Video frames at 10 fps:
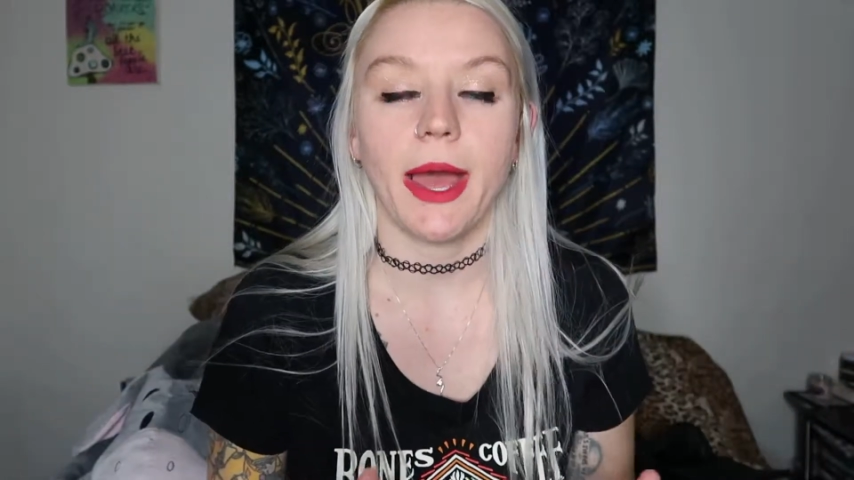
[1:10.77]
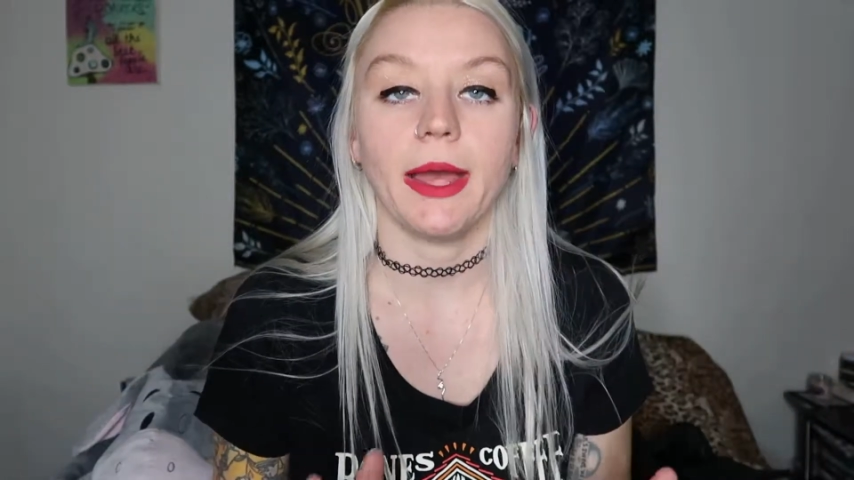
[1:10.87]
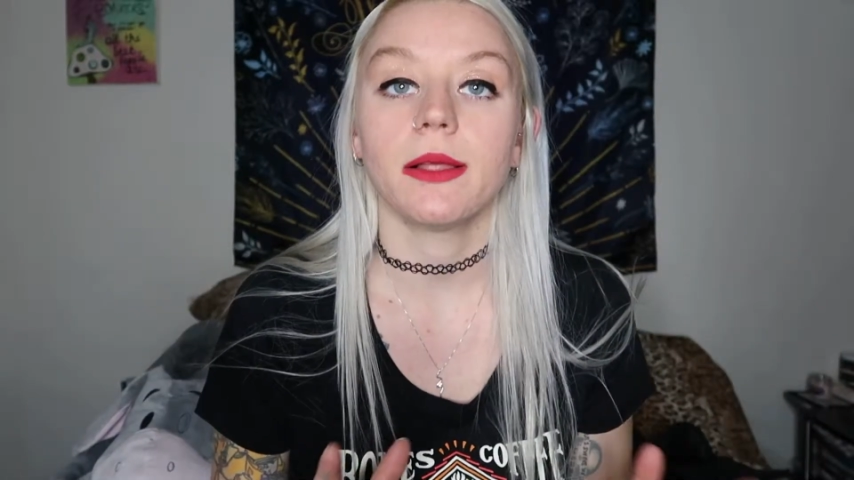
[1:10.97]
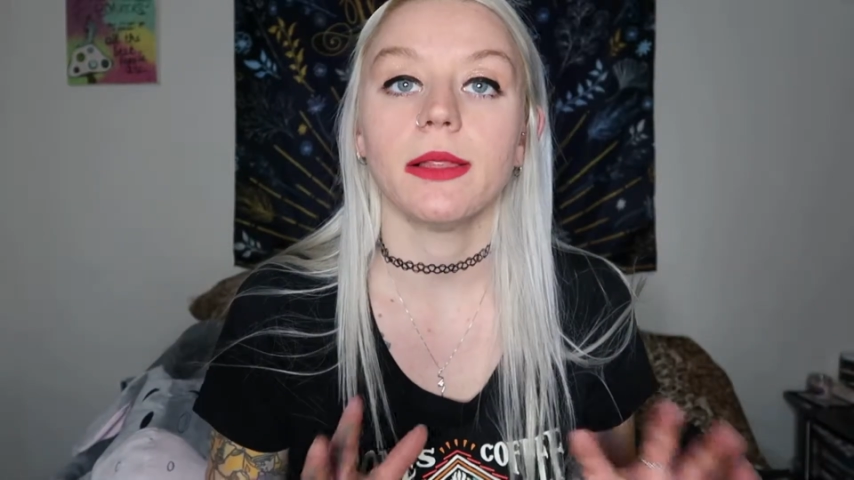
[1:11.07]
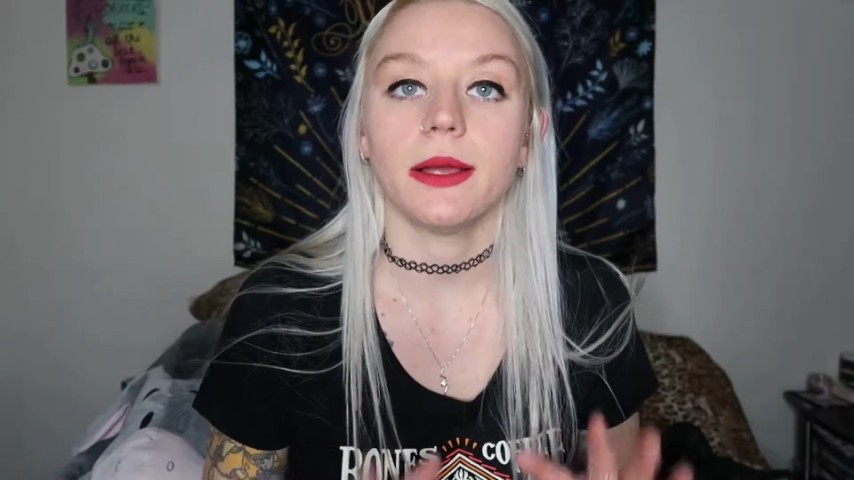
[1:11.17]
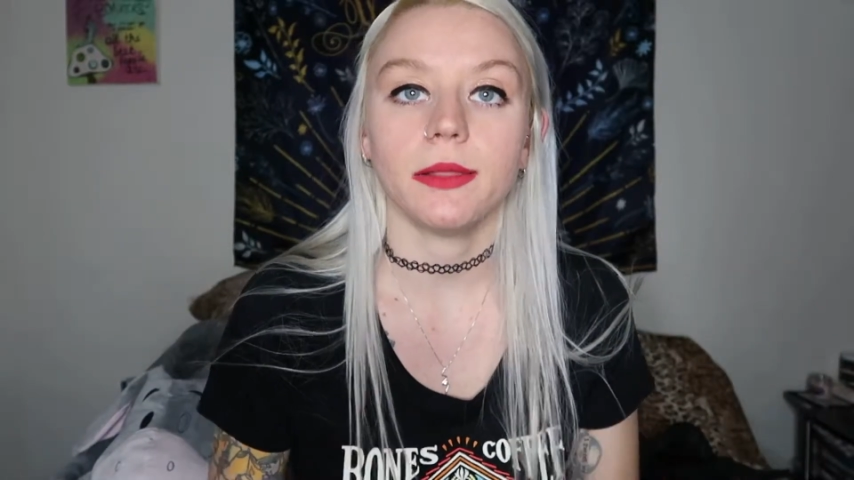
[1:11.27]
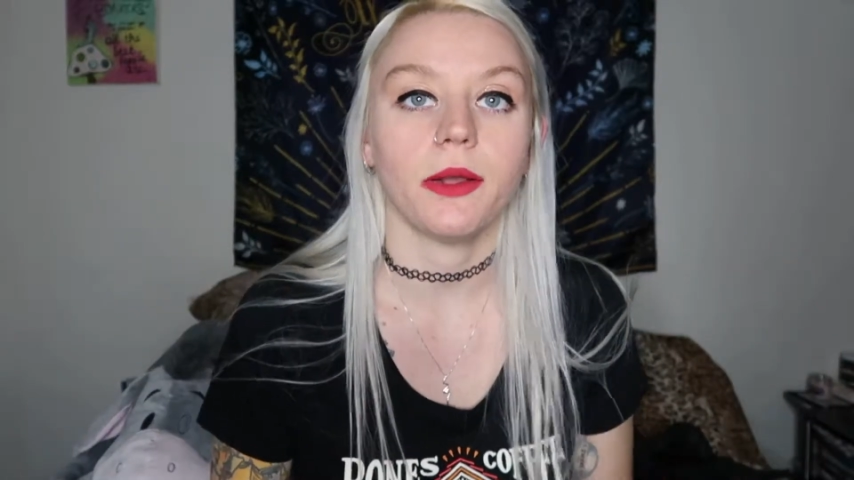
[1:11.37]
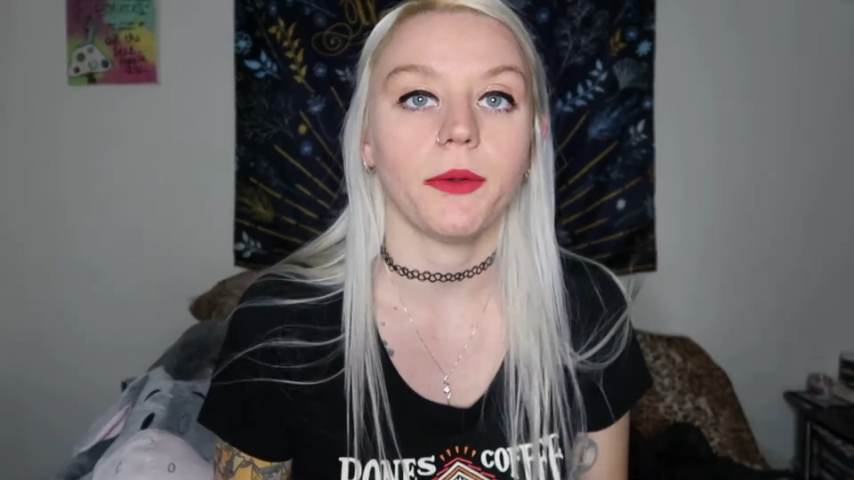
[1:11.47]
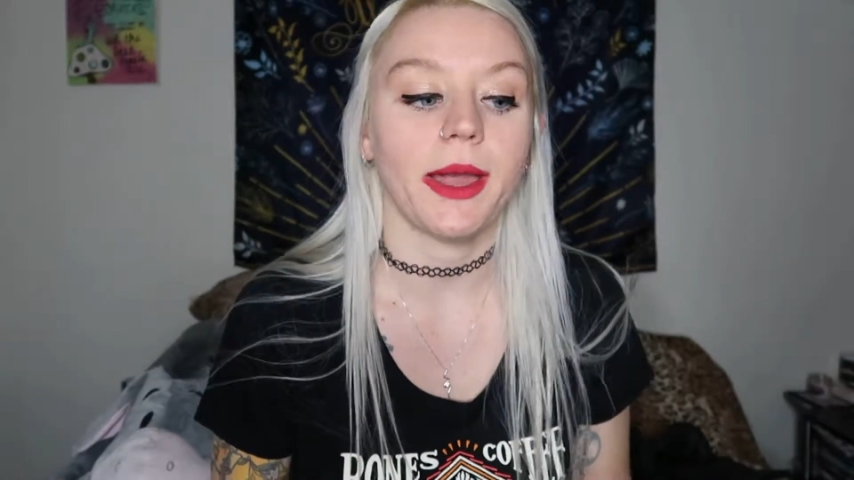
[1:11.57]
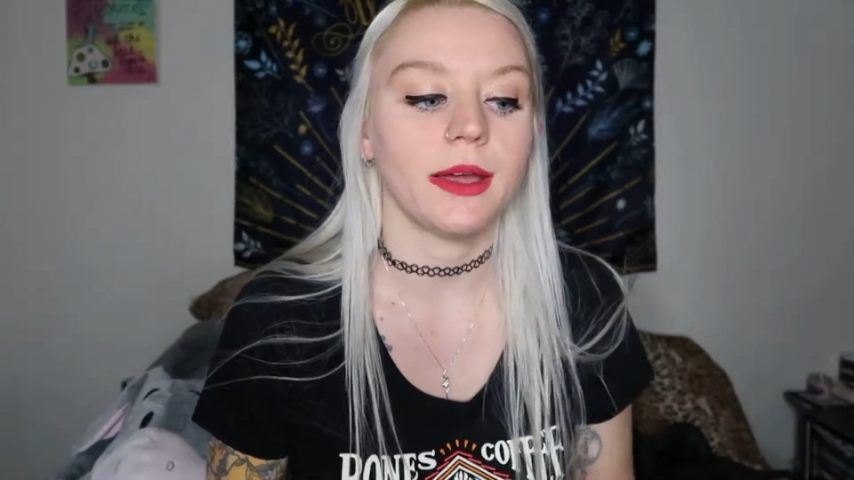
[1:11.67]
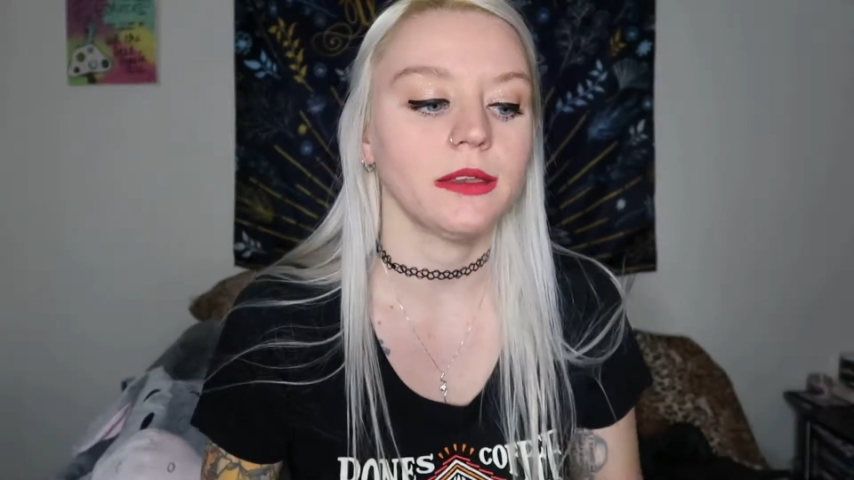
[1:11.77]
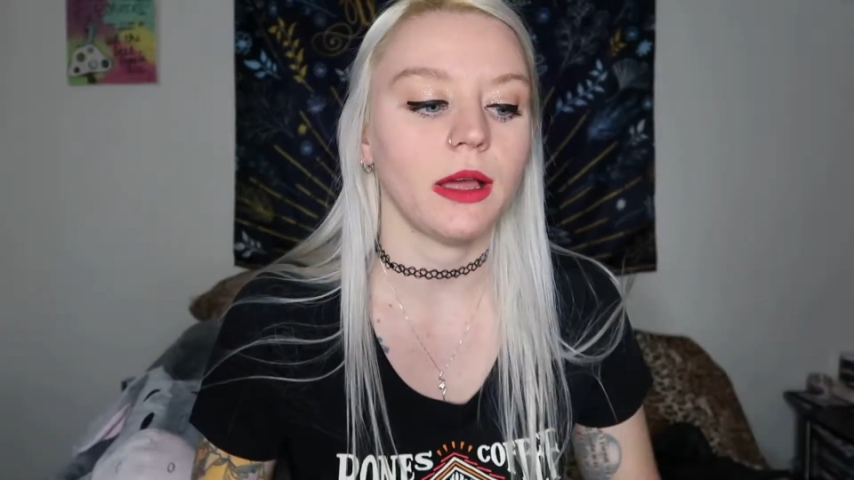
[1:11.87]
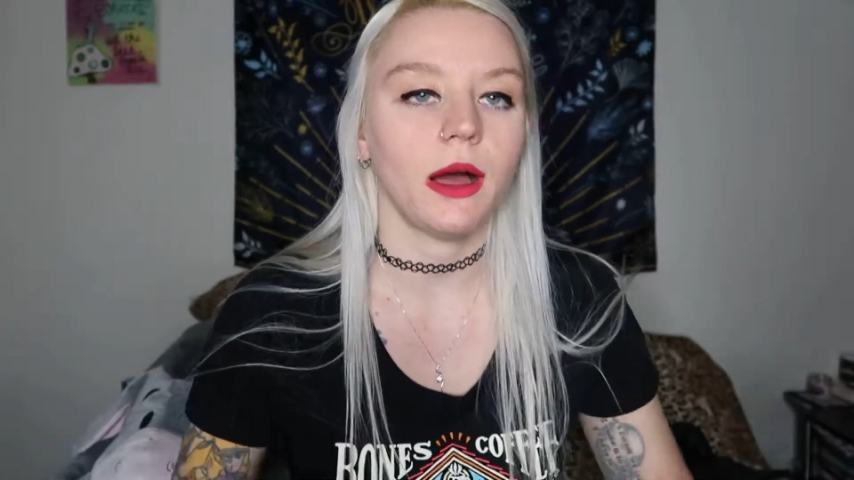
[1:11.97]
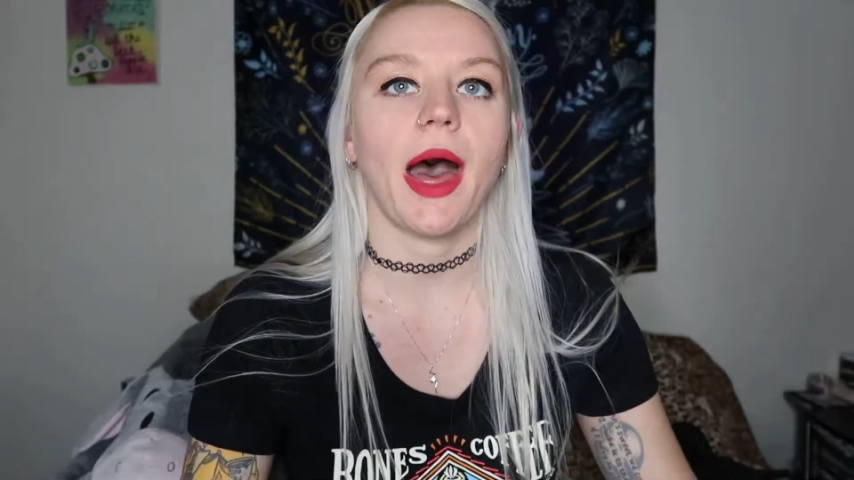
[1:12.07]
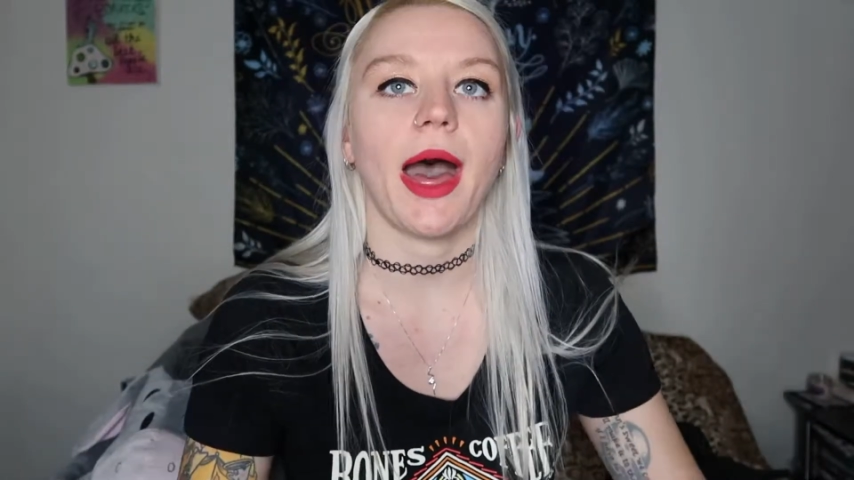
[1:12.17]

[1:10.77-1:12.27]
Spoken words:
by Claire Legrand.